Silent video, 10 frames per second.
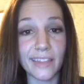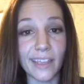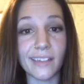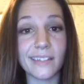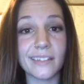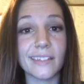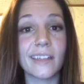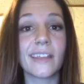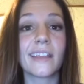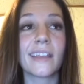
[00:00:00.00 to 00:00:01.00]
this
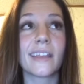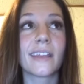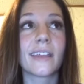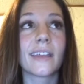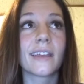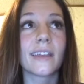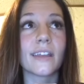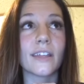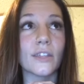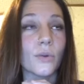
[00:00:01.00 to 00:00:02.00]

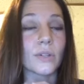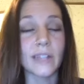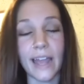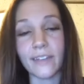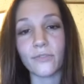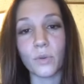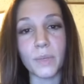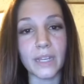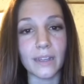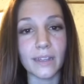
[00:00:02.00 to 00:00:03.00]
your life will
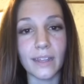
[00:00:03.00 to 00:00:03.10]
be